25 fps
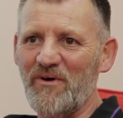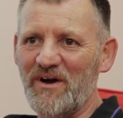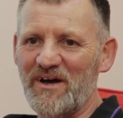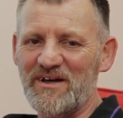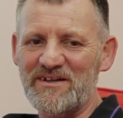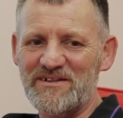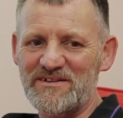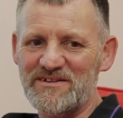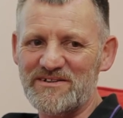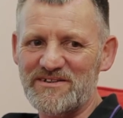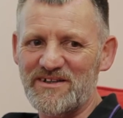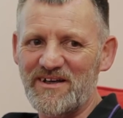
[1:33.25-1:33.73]

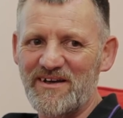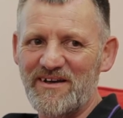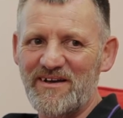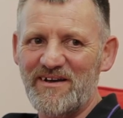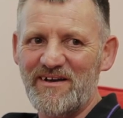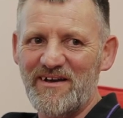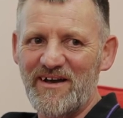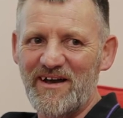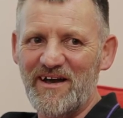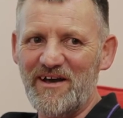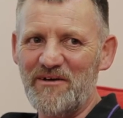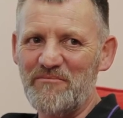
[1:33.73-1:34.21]
and
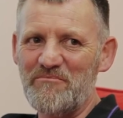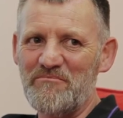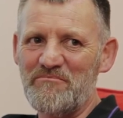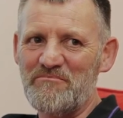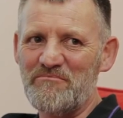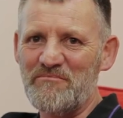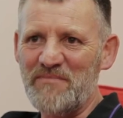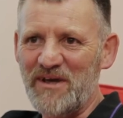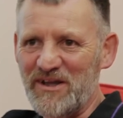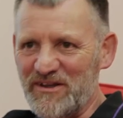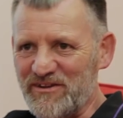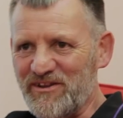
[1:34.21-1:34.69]
it
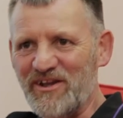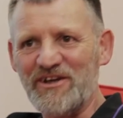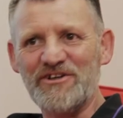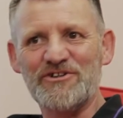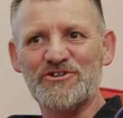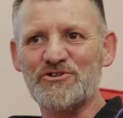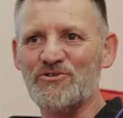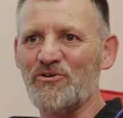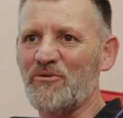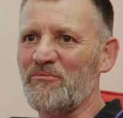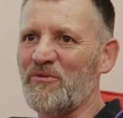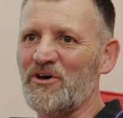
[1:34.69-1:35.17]
made things
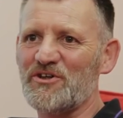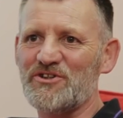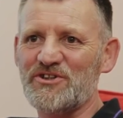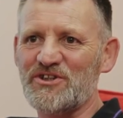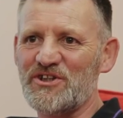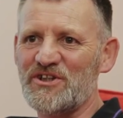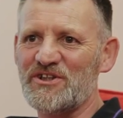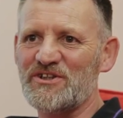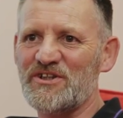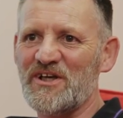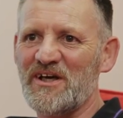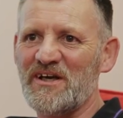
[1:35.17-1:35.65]
so much
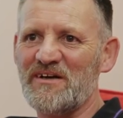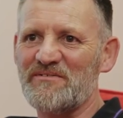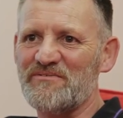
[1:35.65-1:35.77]
easier.